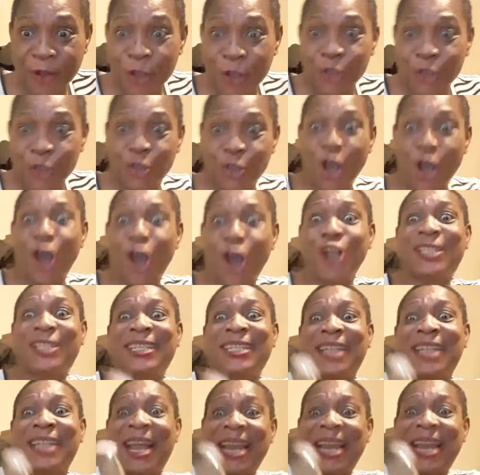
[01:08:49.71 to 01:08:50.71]
So
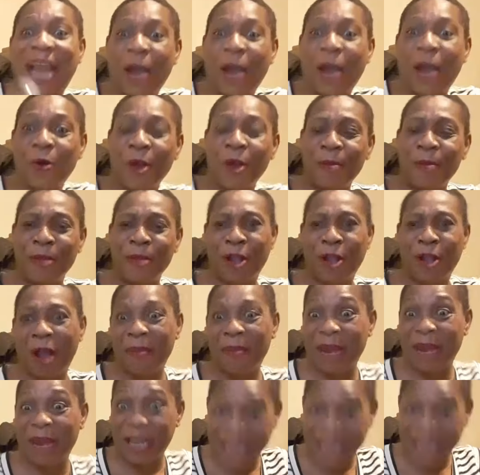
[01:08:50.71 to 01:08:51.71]
today now,
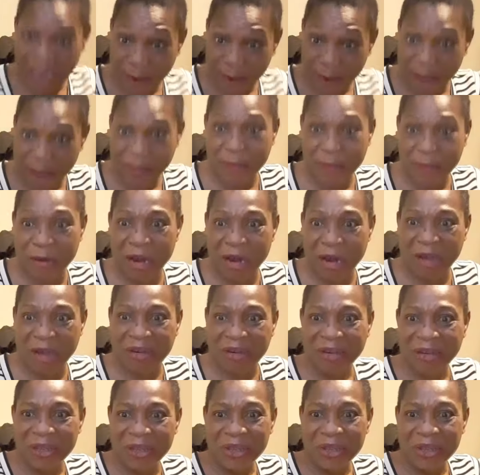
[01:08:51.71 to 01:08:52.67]
because in our be blood,